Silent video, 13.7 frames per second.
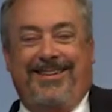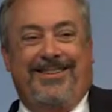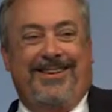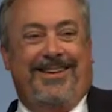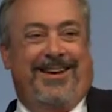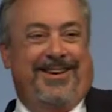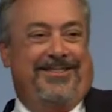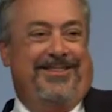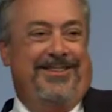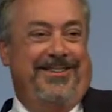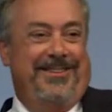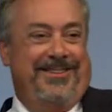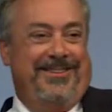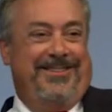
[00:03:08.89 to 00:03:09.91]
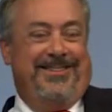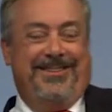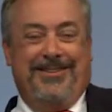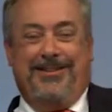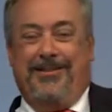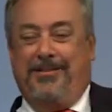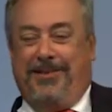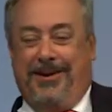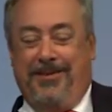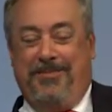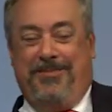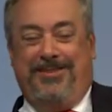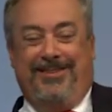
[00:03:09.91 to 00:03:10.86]
in the last few years, and
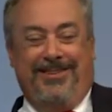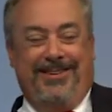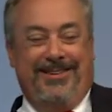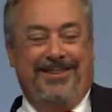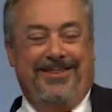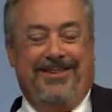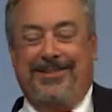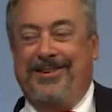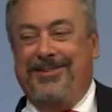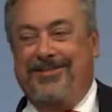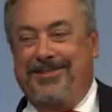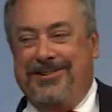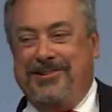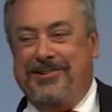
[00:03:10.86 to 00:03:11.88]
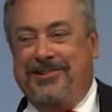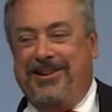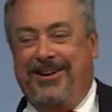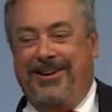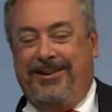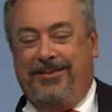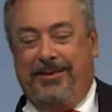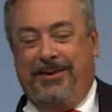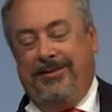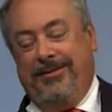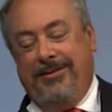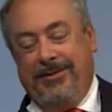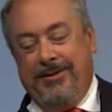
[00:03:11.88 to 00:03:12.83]
sometimes they're not a very good guide, but
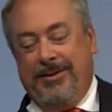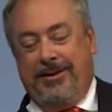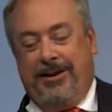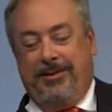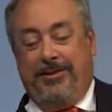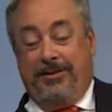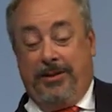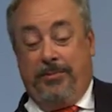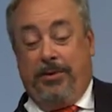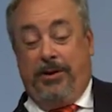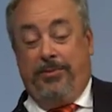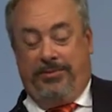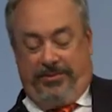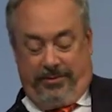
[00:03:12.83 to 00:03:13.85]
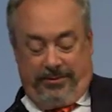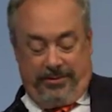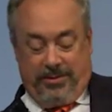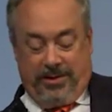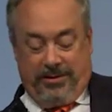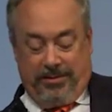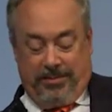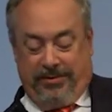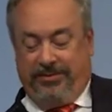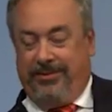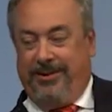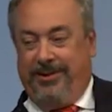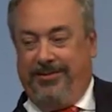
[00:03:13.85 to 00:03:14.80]
I think they probably still remain the
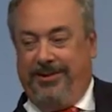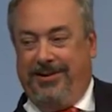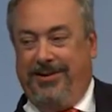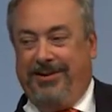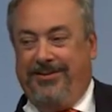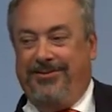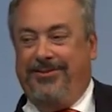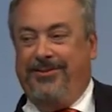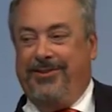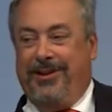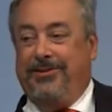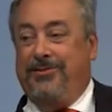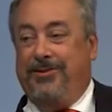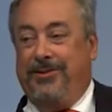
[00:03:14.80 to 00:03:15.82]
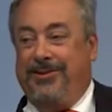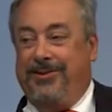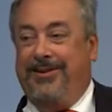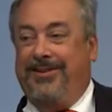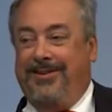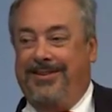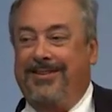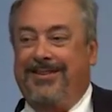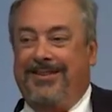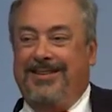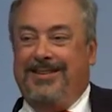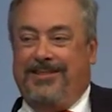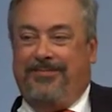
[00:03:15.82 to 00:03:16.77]
best guide we have for that sort of thing.
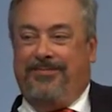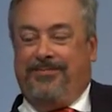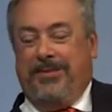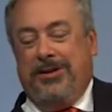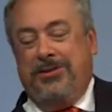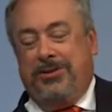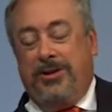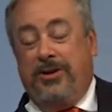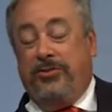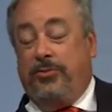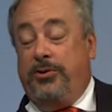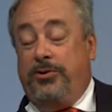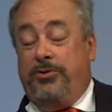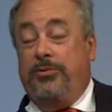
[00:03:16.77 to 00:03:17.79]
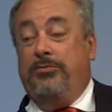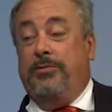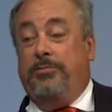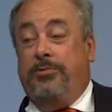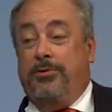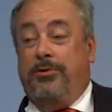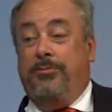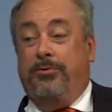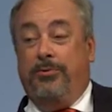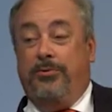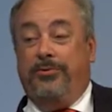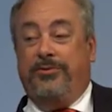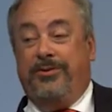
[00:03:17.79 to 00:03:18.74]
In the days when you couldn't report on
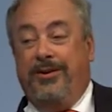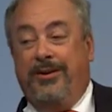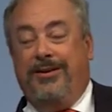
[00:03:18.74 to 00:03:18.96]
polls,